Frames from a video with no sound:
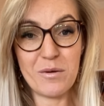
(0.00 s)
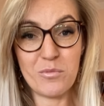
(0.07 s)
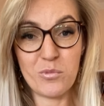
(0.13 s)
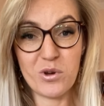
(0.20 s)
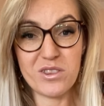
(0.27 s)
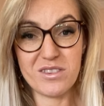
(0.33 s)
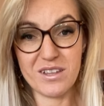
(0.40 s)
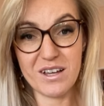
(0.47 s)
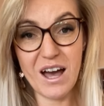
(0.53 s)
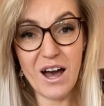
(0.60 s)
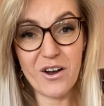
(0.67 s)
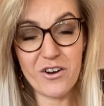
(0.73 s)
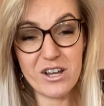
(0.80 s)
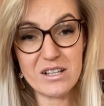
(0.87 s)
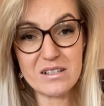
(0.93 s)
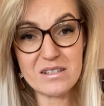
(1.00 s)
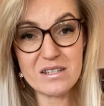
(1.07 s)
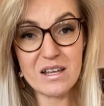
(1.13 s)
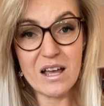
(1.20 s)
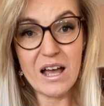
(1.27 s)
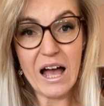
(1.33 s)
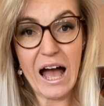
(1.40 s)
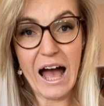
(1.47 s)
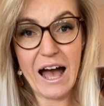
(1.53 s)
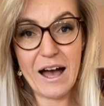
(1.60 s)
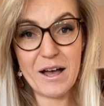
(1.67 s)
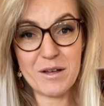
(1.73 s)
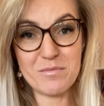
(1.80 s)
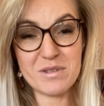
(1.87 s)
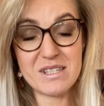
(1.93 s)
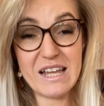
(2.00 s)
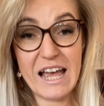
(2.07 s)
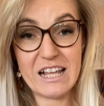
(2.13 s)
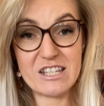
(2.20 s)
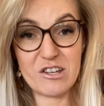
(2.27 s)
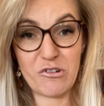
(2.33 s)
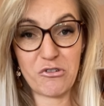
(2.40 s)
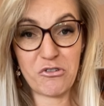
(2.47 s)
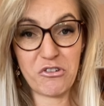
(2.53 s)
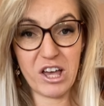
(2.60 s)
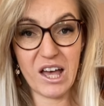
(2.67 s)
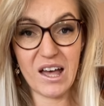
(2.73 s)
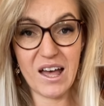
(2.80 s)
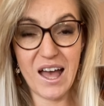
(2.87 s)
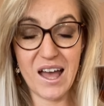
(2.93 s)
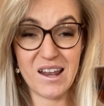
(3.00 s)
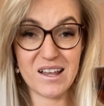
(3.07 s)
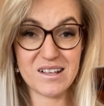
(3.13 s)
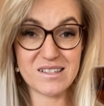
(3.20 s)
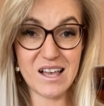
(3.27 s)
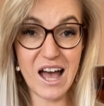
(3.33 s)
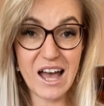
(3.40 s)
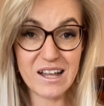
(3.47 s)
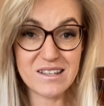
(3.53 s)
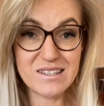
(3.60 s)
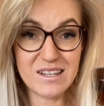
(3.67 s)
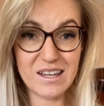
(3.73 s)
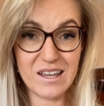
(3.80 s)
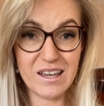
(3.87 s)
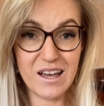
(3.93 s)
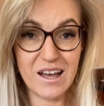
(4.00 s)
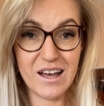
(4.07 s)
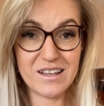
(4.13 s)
with the current state of fear and anxiety